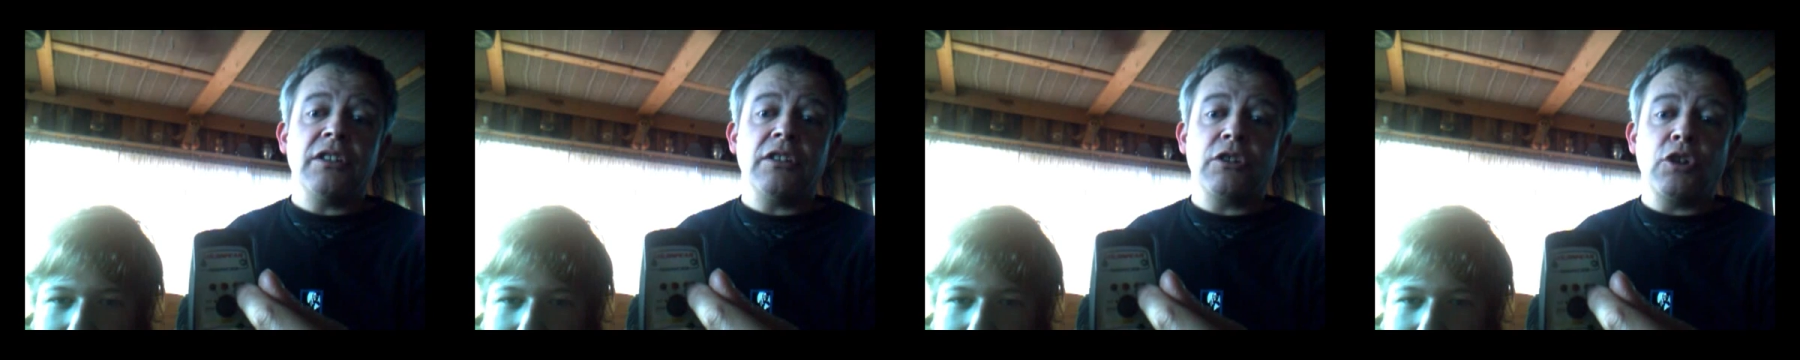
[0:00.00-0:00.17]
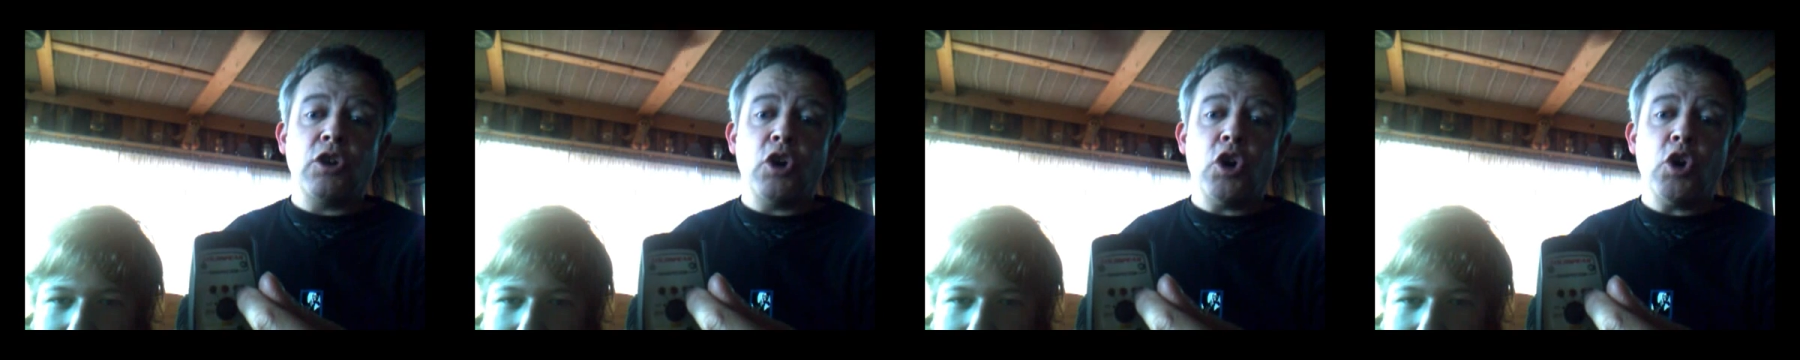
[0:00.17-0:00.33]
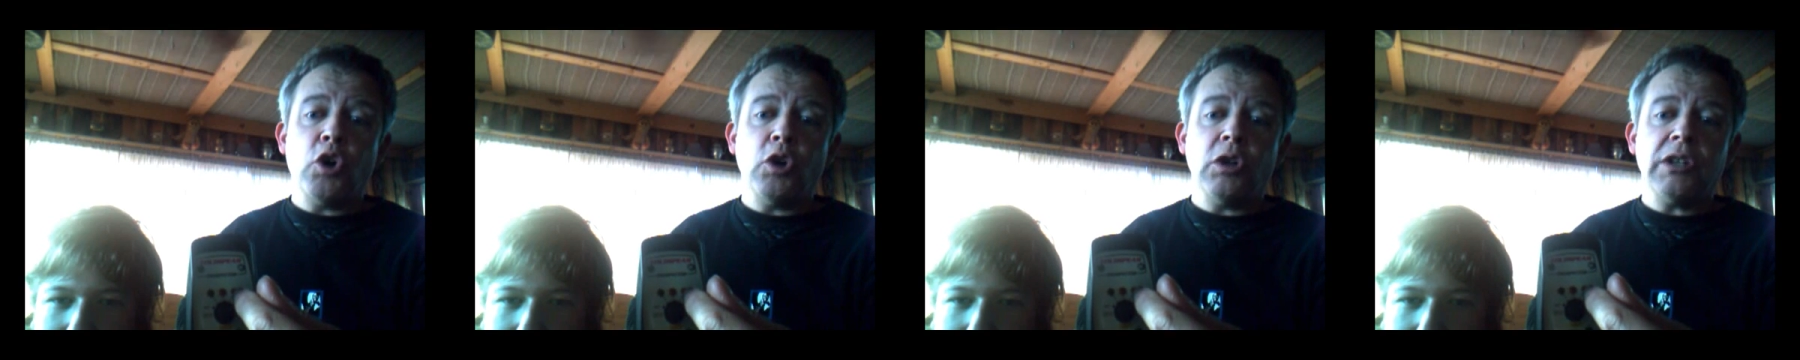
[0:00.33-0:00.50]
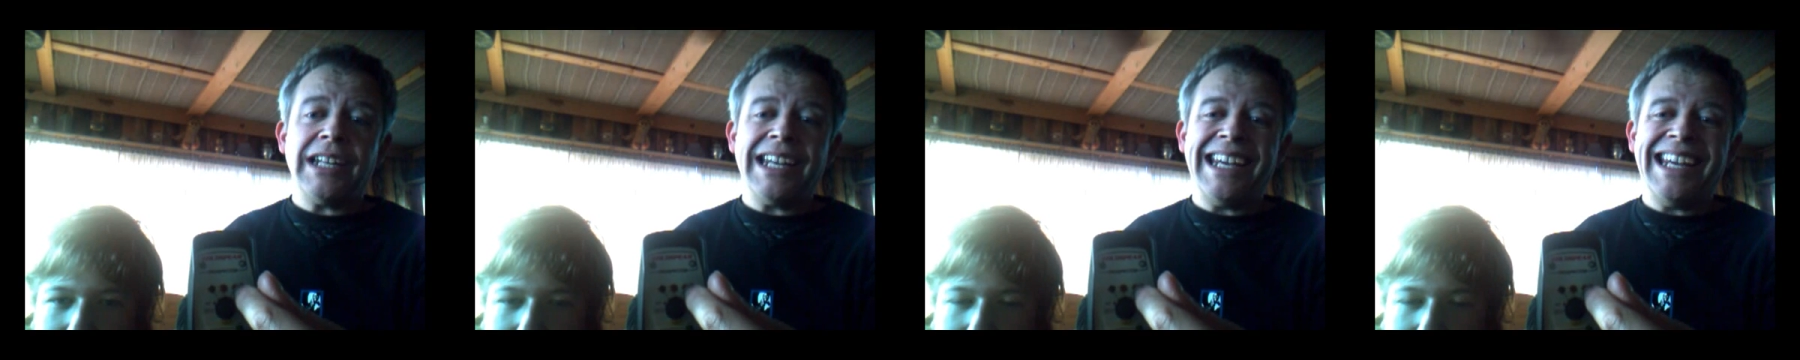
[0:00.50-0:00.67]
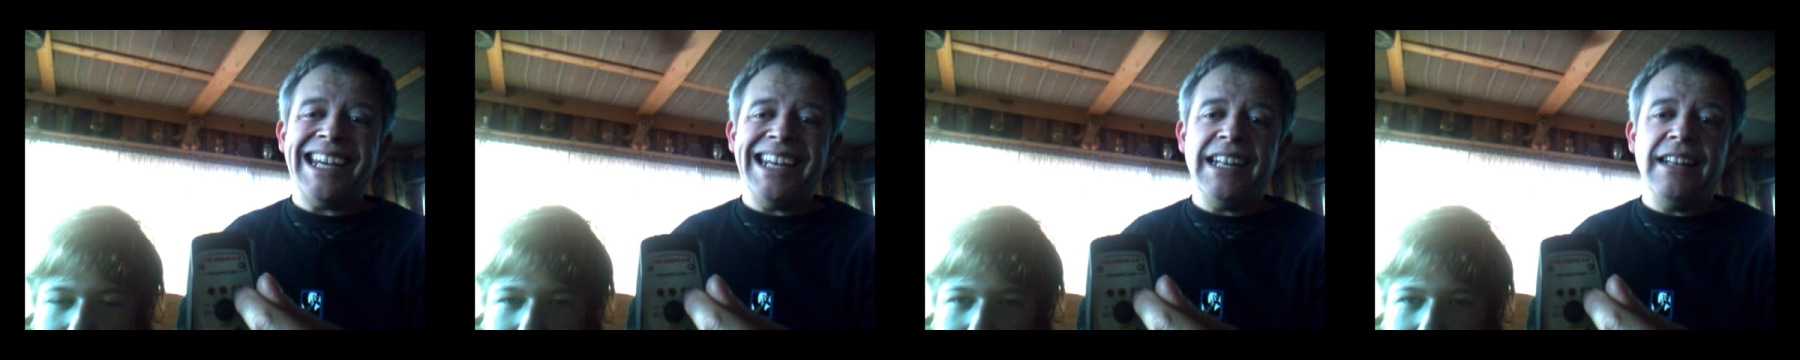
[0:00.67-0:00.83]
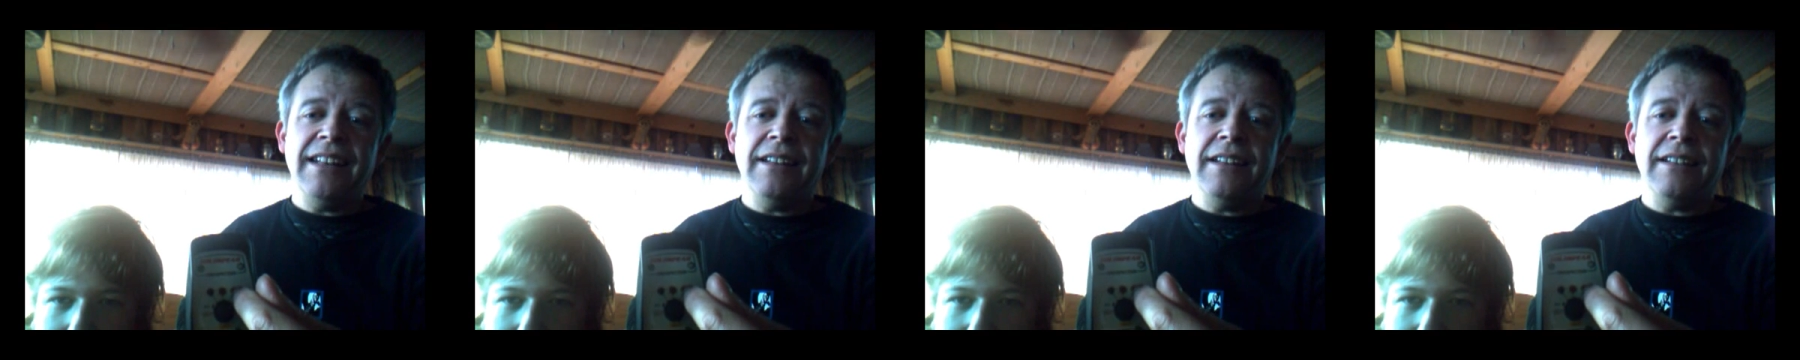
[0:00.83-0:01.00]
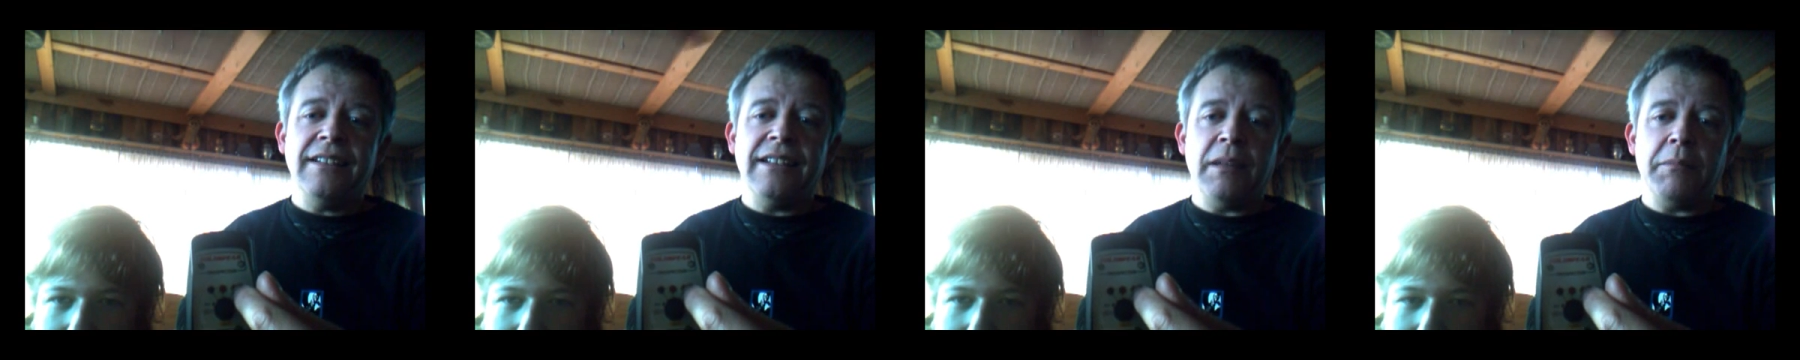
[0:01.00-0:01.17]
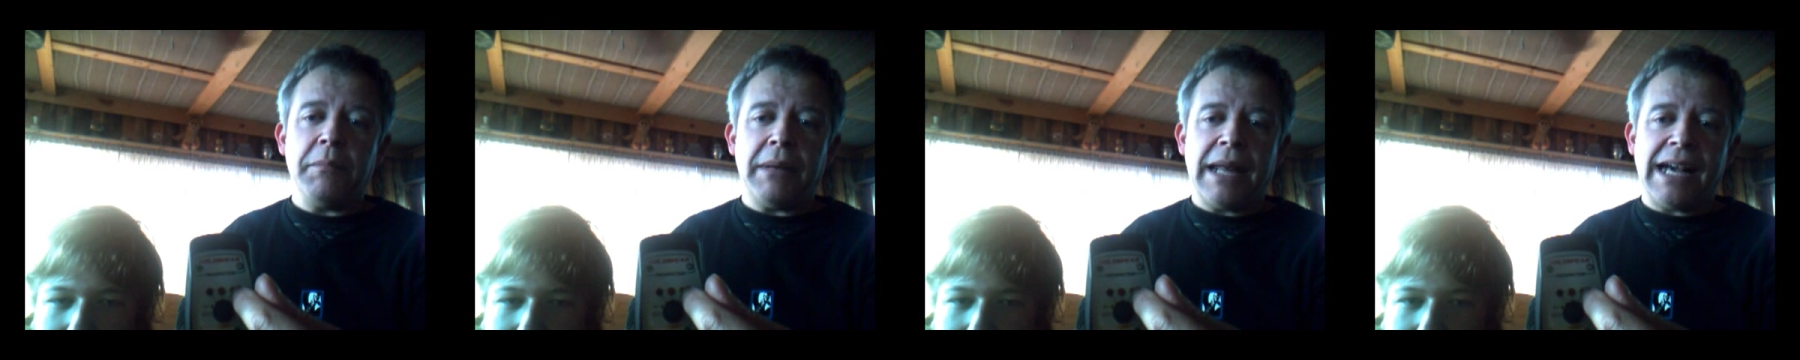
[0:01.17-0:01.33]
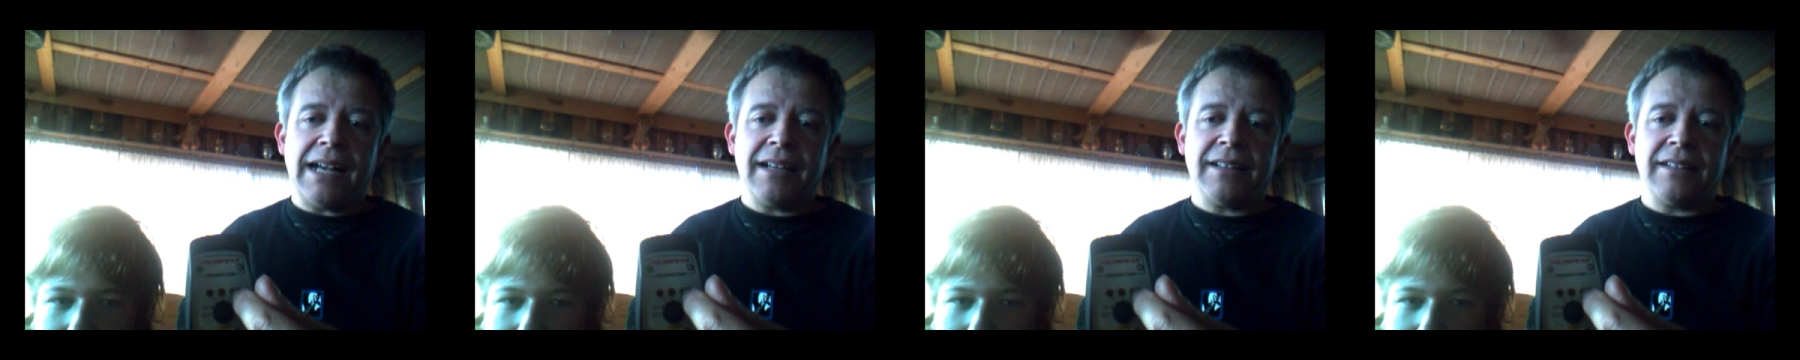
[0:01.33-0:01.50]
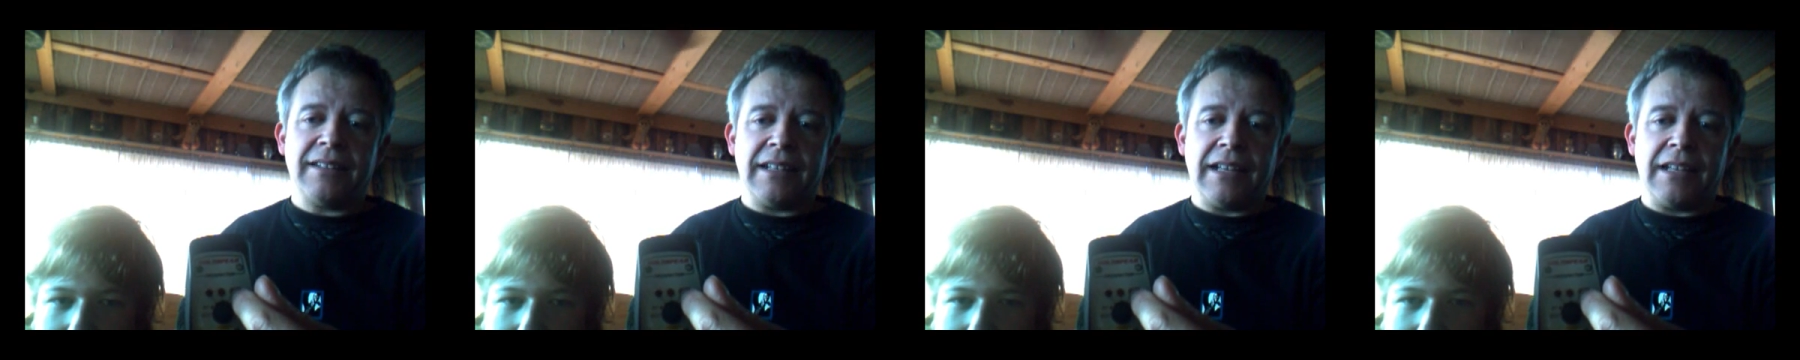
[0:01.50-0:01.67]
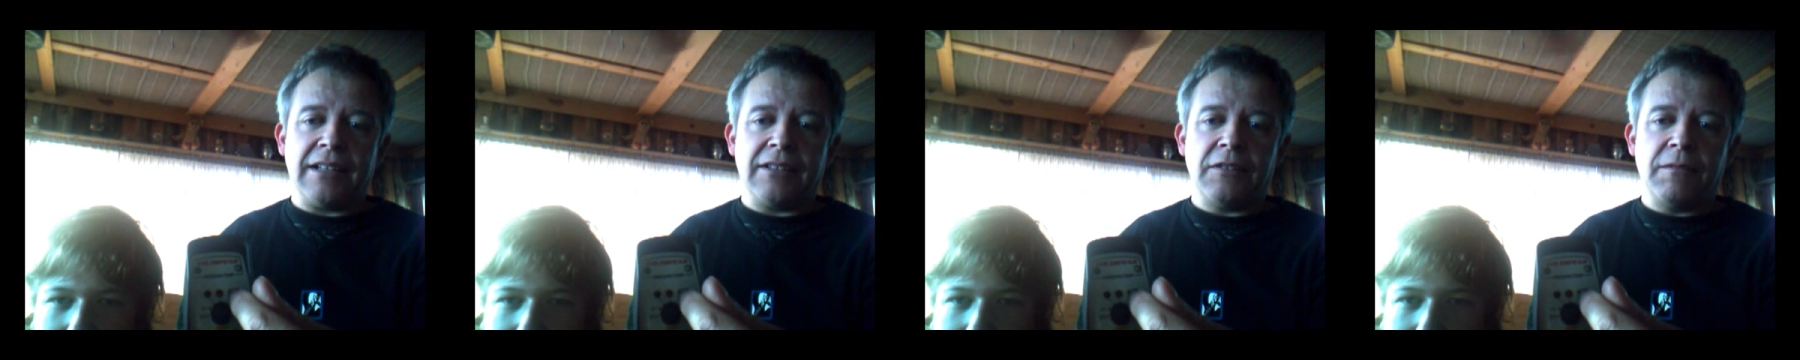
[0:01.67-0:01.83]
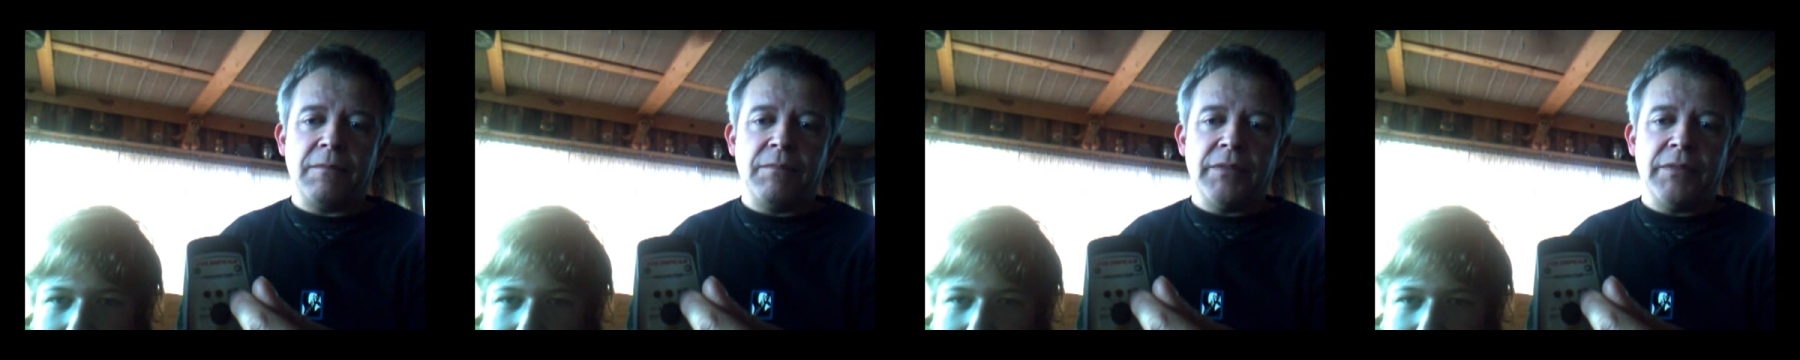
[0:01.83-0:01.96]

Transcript: gold in the black sand.